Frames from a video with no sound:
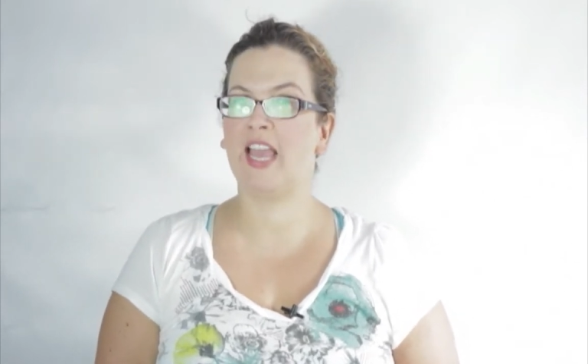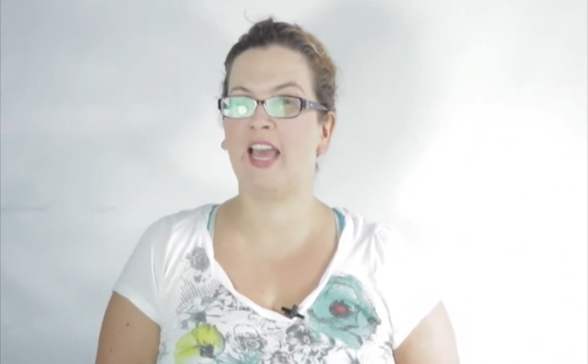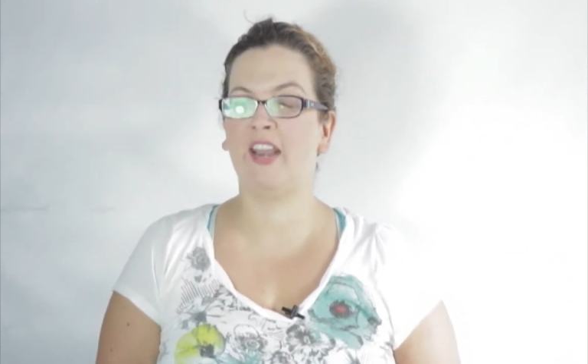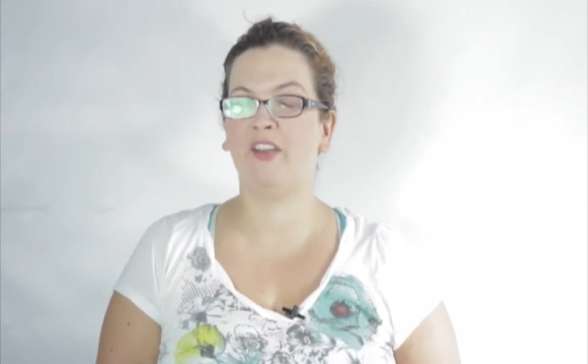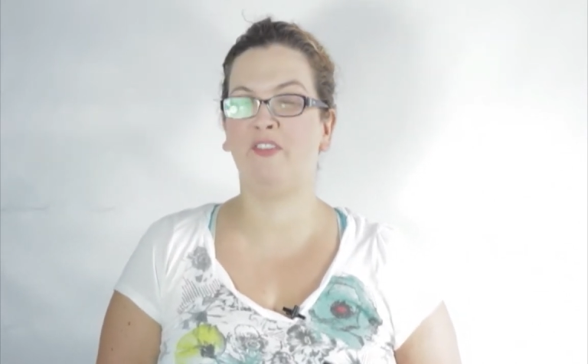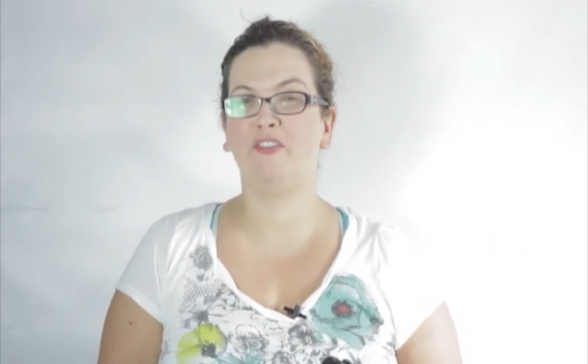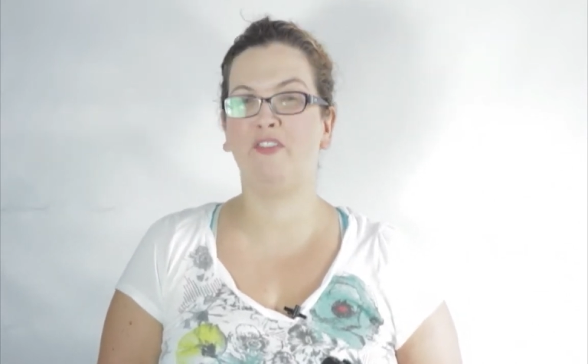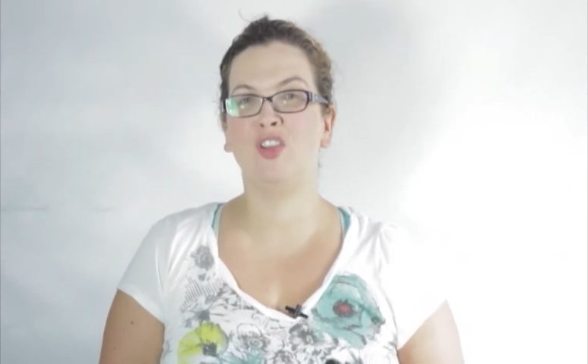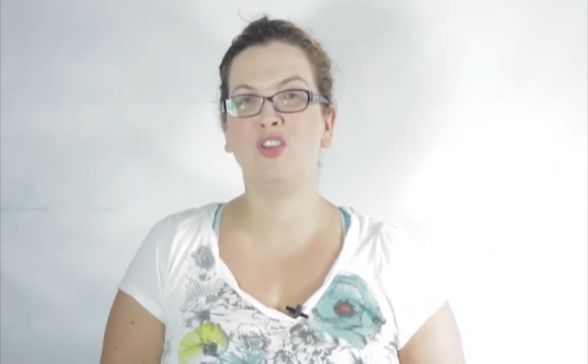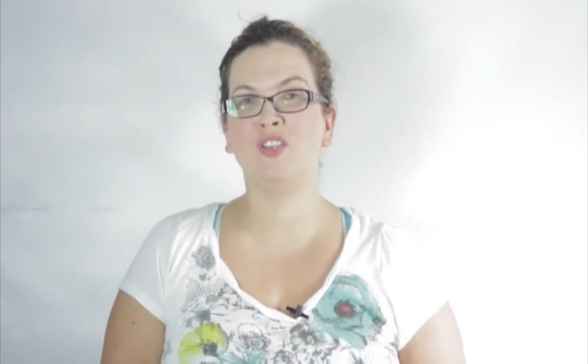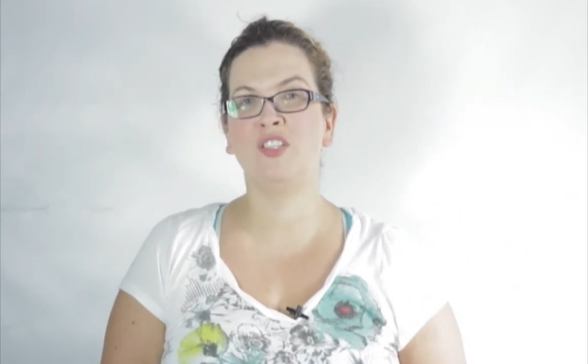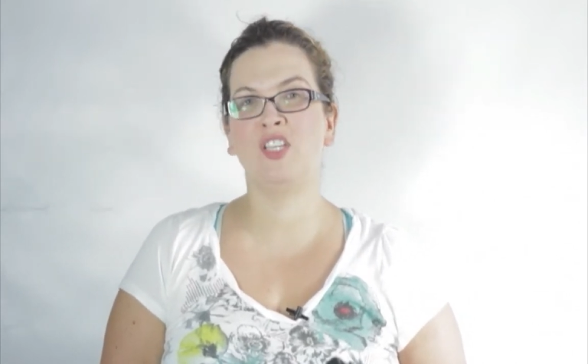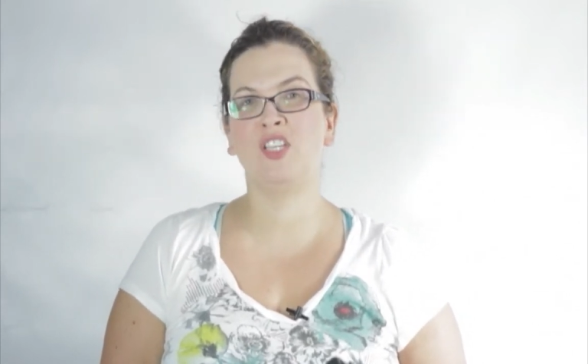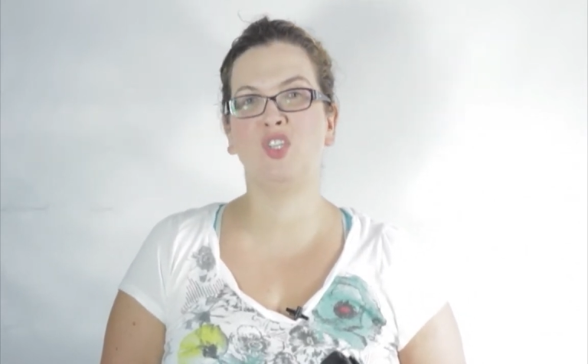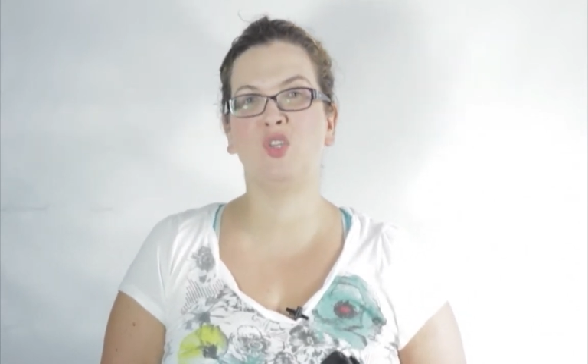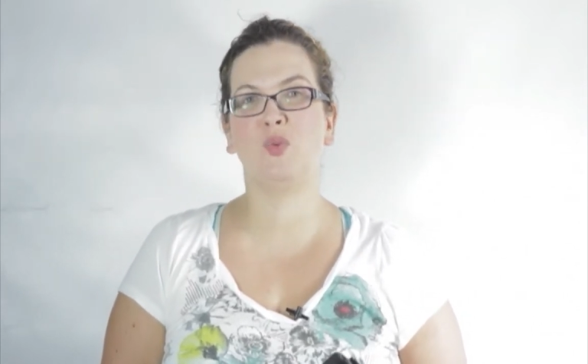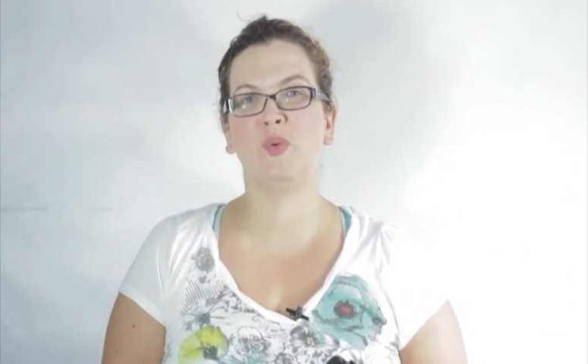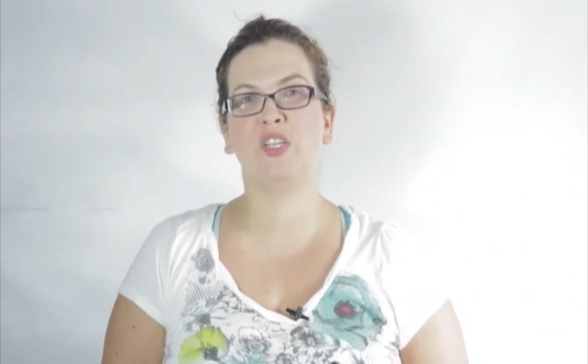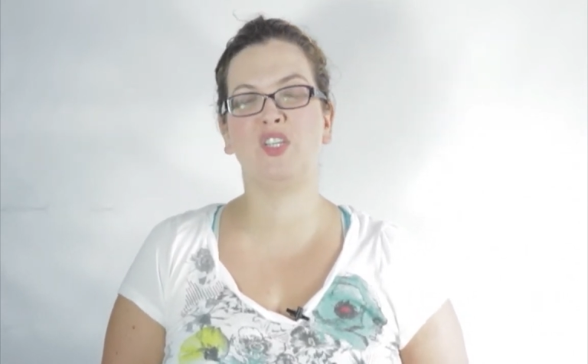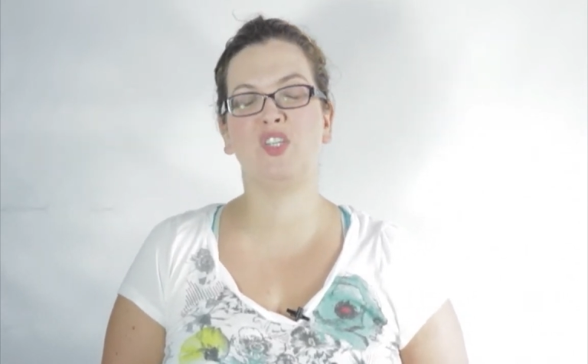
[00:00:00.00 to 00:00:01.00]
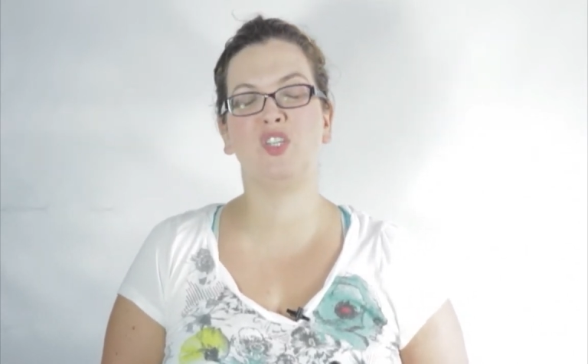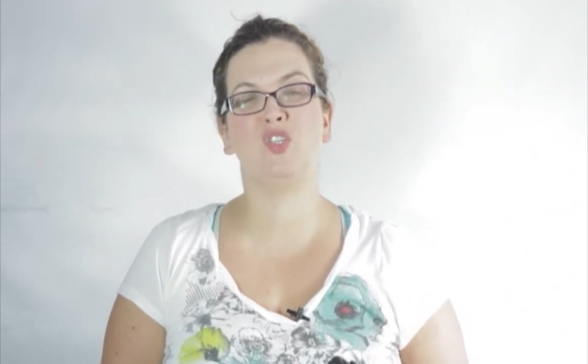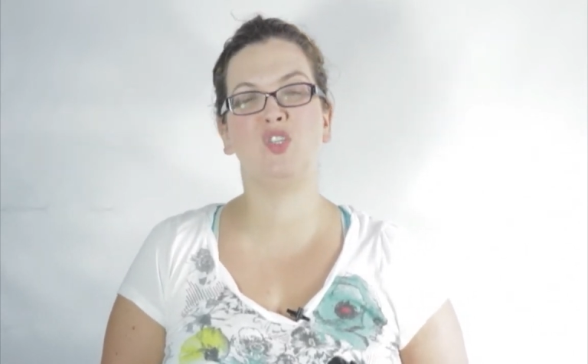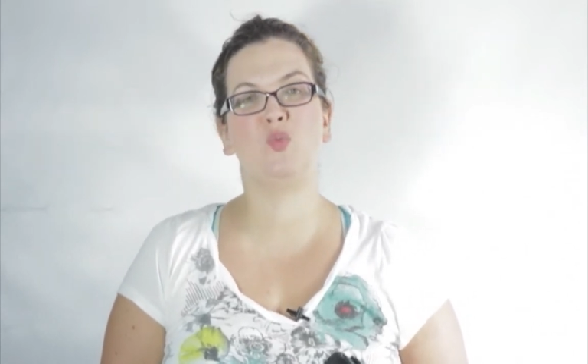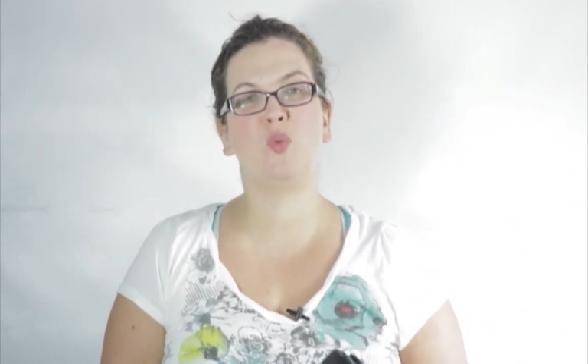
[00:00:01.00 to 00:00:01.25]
at a few situations